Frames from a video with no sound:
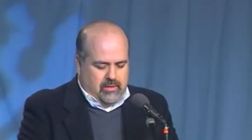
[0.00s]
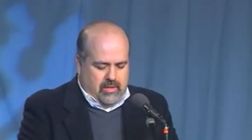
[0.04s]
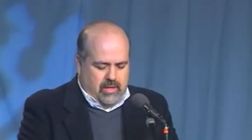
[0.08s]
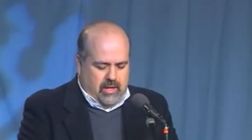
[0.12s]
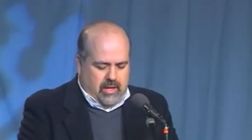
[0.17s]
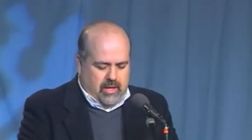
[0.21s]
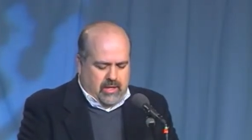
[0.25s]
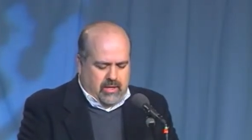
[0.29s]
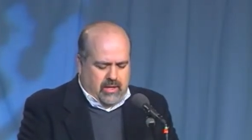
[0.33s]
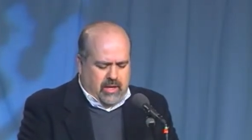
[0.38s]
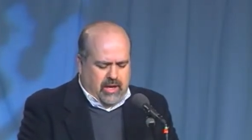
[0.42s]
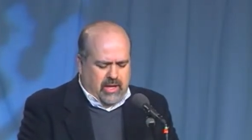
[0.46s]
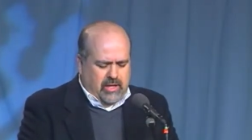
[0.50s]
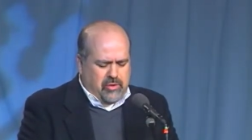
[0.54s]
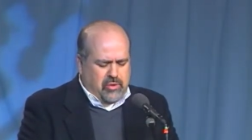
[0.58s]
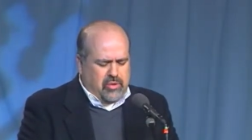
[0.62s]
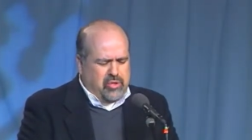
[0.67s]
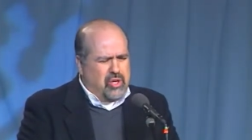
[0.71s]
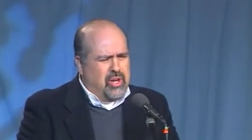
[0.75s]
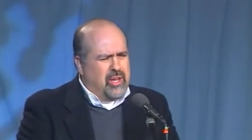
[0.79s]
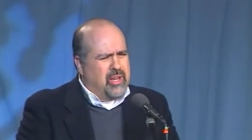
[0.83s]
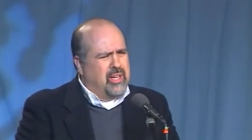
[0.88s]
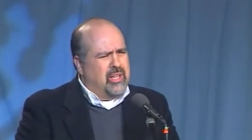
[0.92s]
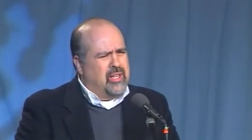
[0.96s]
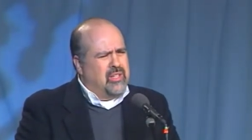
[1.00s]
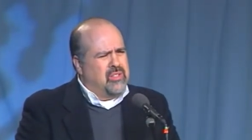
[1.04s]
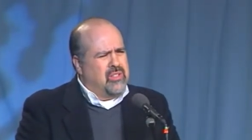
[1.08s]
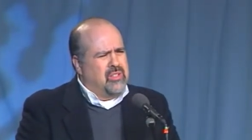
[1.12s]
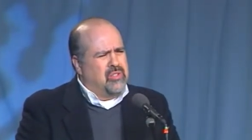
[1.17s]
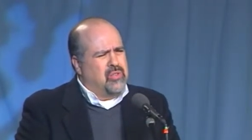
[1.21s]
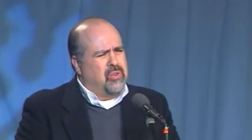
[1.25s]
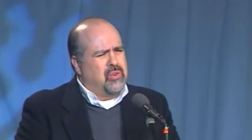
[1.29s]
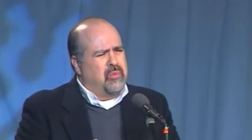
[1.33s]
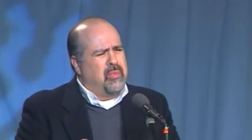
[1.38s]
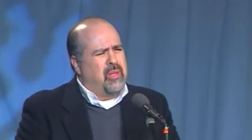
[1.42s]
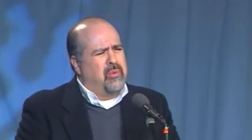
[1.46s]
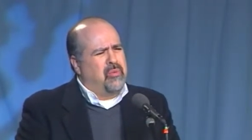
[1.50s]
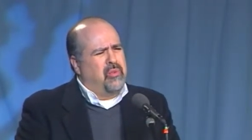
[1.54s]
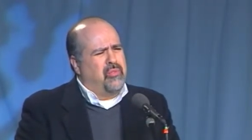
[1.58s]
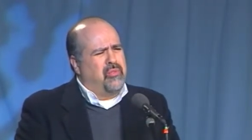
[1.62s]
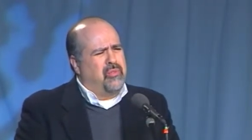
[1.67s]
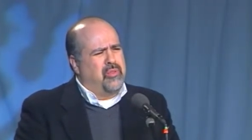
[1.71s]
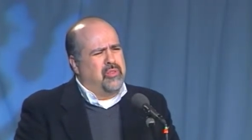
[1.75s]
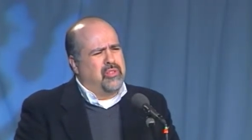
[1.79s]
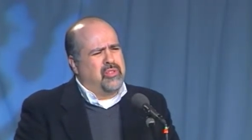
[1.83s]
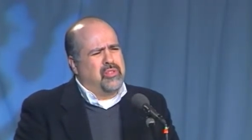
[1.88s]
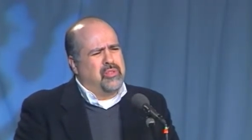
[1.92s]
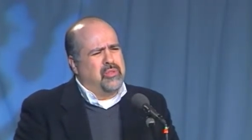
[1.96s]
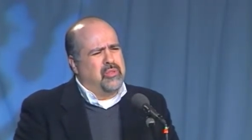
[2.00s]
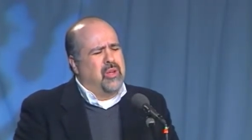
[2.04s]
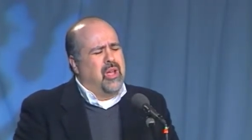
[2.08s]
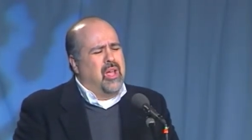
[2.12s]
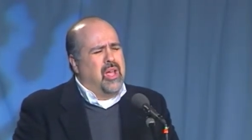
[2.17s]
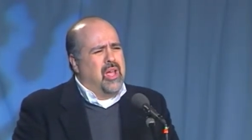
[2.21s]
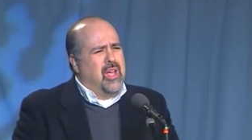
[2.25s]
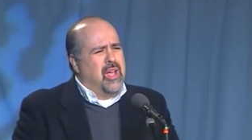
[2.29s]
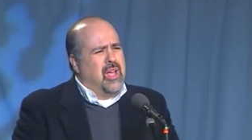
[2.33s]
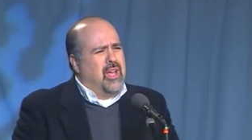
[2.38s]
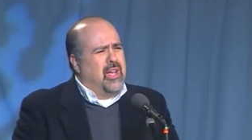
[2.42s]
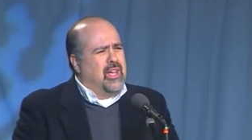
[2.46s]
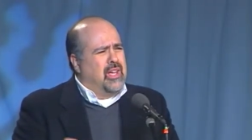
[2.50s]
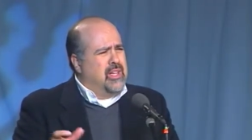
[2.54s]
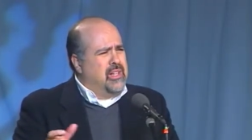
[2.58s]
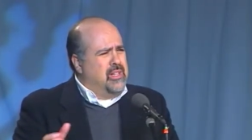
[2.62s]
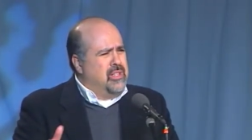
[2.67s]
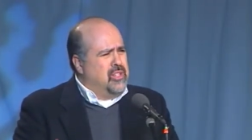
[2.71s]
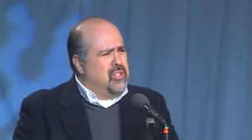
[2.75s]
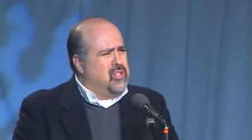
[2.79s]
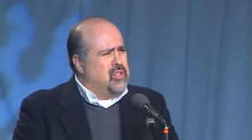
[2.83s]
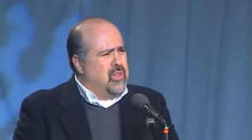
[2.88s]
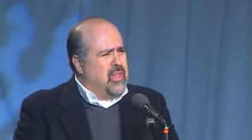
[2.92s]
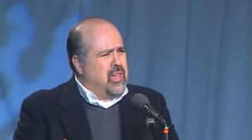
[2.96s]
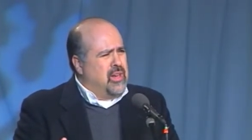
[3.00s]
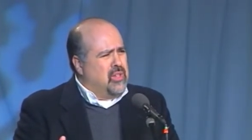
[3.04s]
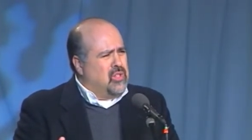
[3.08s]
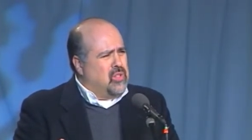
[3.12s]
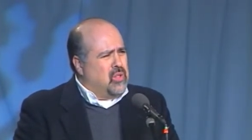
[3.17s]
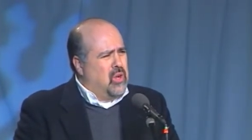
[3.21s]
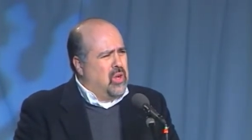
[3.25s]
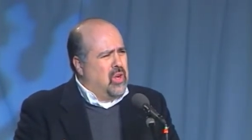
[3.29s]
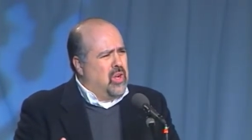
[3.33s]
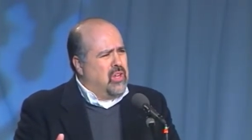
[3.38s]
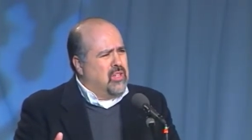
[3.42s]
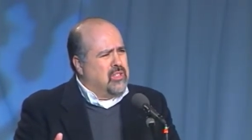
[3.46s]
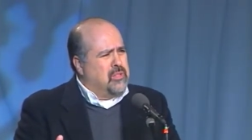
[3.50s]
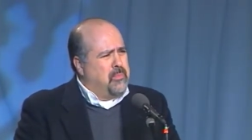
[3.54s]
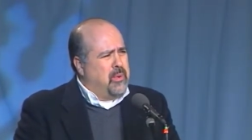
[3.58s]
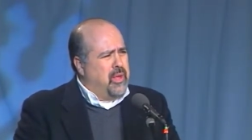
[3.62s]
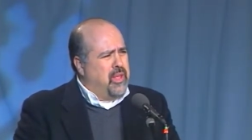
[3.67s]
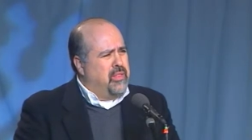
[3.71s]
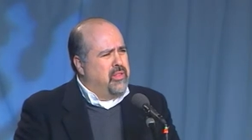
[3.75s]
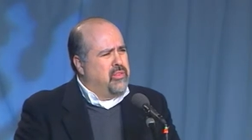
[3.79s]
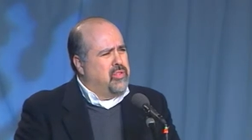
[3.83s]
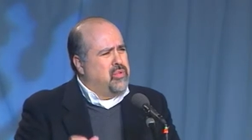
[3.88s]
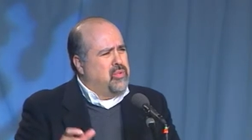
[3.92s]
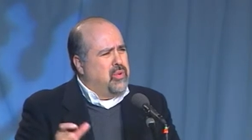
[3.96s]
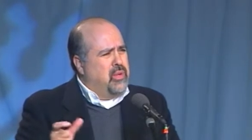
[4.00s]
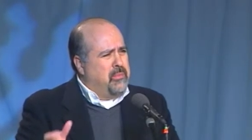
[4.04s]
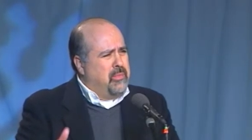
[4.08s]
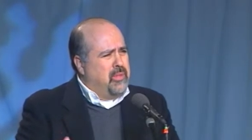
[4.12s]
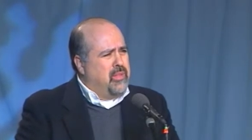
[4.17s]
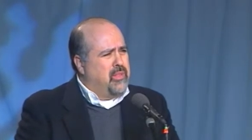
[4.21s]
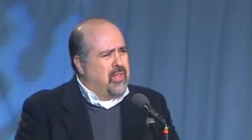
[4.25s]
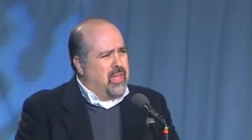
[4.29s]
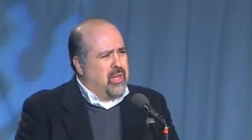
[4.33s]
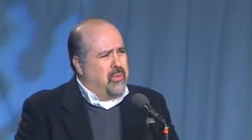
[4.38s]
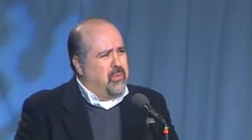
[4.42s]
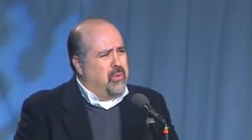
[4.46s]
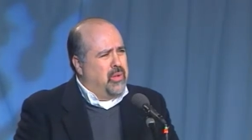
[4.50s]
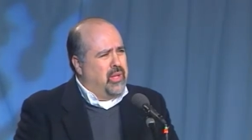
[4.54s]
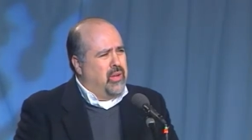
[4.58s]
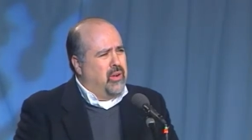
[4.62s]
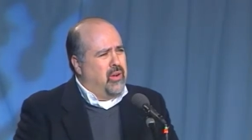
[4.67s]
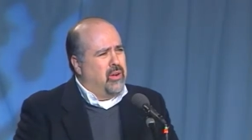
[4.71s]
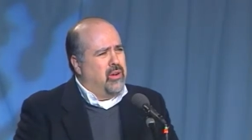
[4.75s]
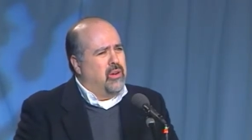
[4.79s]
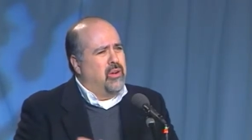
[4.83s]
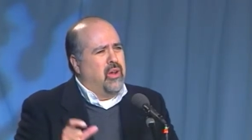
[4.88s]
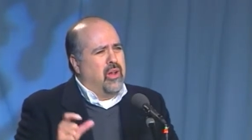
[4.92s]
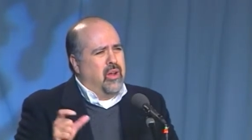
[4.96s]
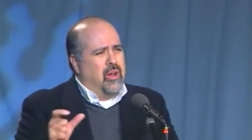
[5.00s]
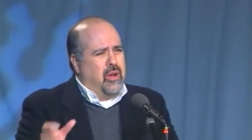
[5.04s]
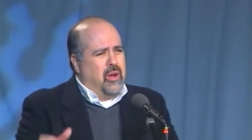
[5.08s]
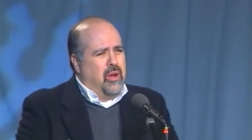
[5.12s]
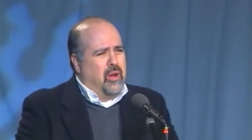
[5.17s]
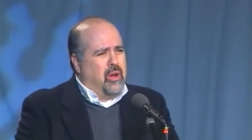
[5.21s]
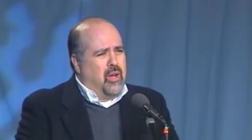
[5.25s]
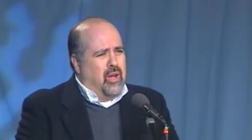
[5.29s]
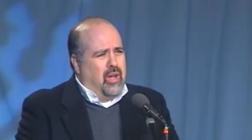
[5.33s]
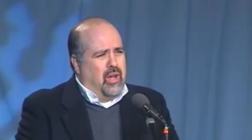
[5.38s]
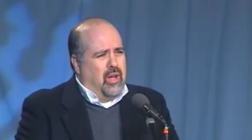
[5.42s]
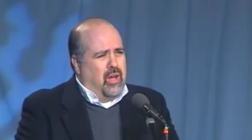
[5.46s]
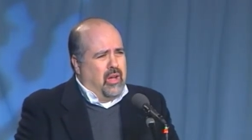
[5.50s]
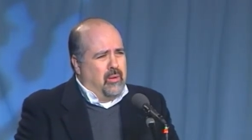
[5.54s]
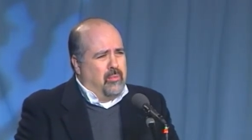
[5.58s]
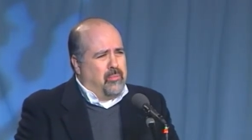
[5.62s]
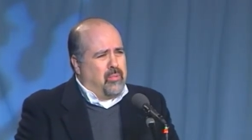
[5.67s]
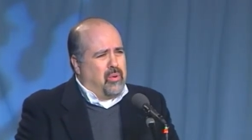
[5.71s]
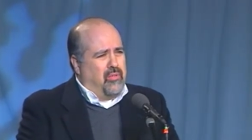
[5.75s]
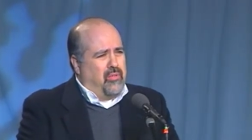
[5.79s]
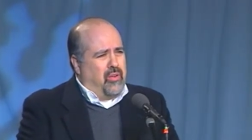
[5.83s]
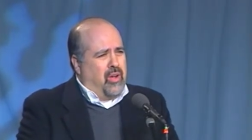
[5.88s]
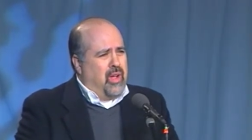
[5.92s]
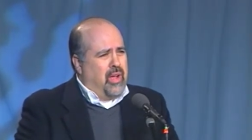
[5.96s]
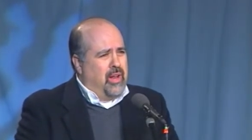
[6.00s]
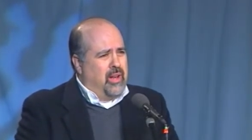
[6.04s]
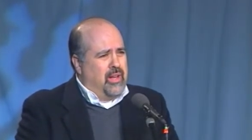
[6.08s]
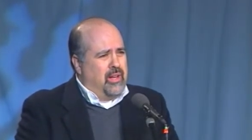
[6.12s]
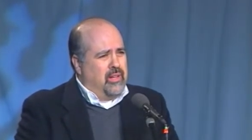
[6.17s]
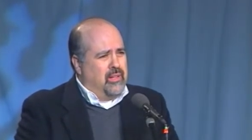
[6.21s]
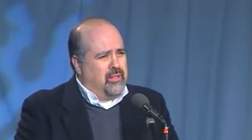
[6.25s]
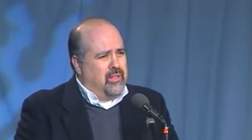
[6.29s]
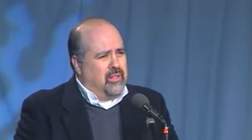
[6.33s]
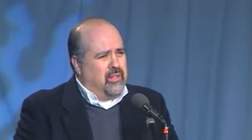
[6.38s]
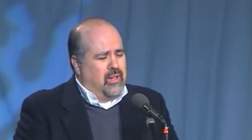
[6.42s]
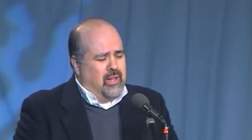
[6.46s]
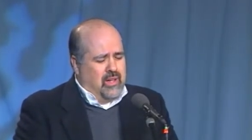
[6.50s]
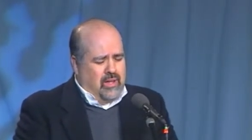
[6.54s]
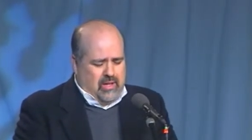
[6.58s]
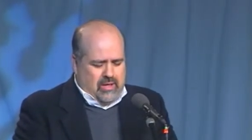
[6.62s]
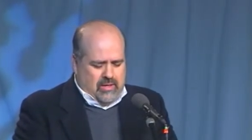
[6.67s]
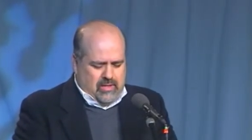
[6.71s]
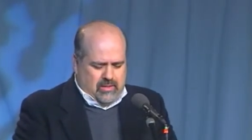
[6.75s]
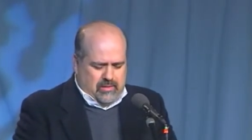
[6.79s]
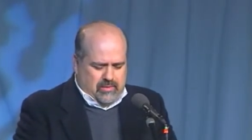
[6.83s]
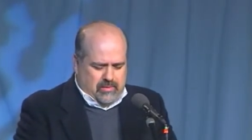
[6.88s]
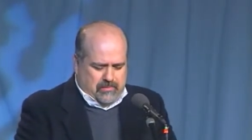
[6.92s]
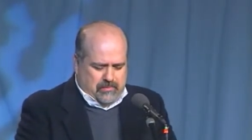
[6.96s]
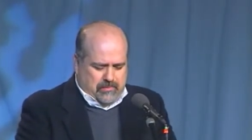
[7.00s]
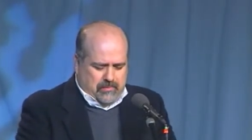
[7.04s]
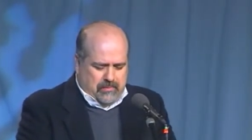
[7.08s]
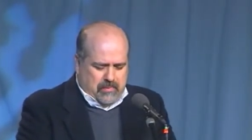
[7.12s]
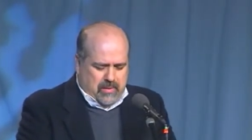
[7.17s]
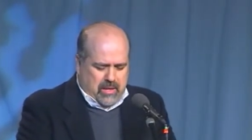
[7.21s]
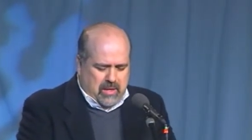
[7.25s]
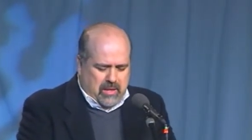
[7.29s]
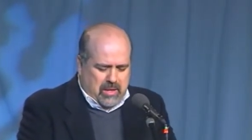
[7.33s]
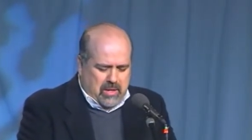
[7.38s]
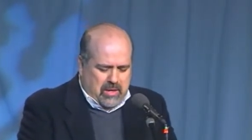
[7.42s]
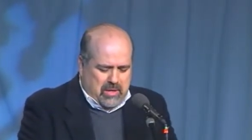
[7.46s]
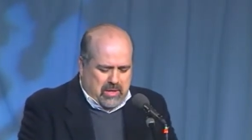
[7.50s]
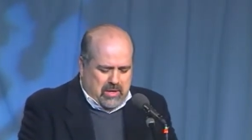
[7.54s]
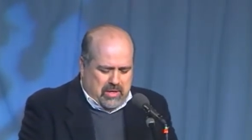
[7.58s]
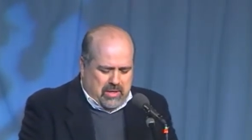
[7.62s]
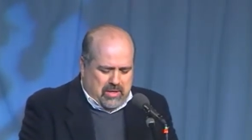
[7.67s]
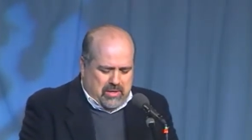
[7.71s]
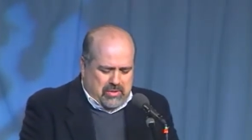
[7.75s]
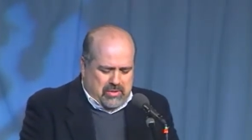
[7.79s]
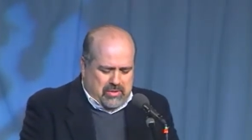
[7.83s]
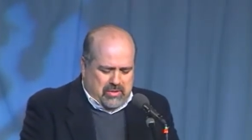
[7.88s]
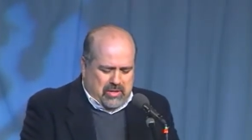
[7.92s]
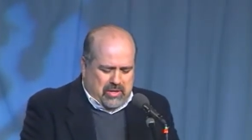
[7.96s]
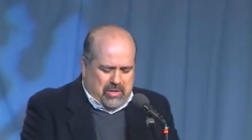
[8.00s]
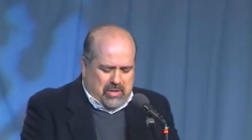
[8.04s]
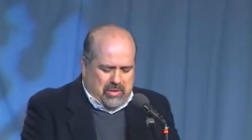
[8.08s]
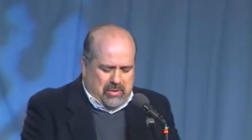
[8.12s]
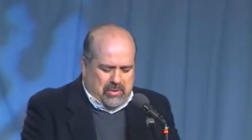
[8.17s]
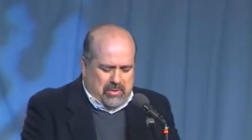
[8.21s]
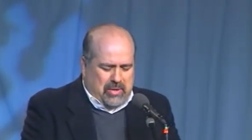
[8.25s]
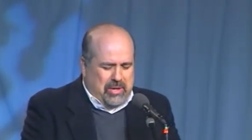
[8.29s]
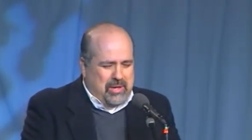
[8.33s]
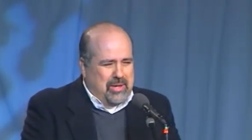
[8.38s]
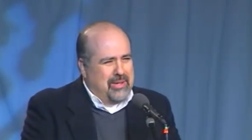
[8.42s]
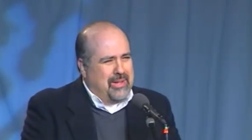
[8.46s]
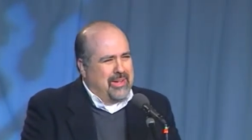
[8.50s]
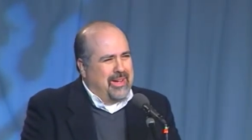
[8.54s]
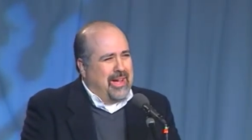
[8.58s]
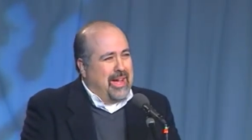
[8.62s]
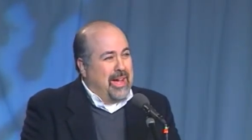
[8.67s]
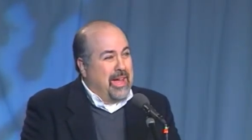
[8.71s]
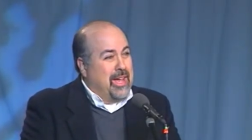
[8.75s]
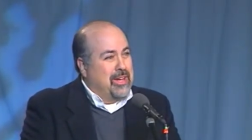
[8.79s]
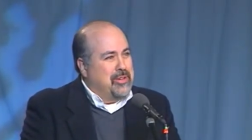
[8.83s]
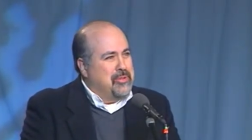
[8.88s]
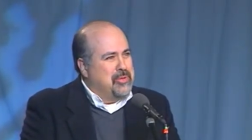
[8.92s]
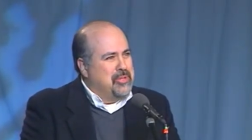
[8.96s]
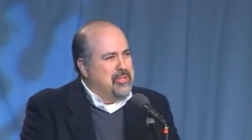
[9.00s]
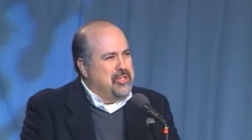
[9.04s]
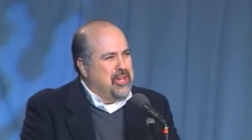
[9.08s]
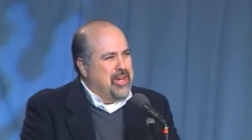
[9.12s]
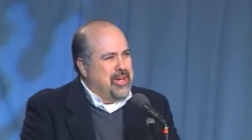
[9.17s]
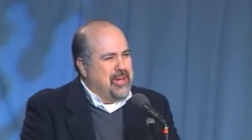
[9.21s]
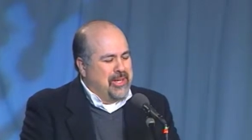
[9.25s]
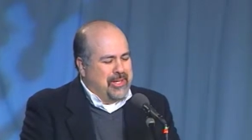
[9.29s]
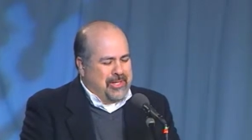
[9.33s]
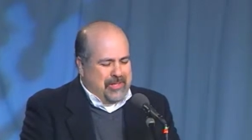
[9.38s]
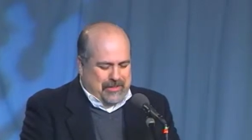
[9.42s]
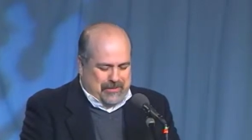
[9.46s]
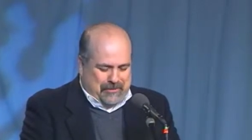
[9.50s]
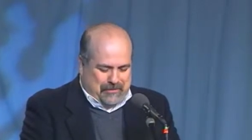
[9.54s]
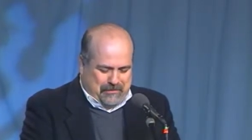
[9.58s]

And iatrogenic is a term that refers to a condition that is caused by the treatment that we are uh, providing. Uh, so, iatrogenic.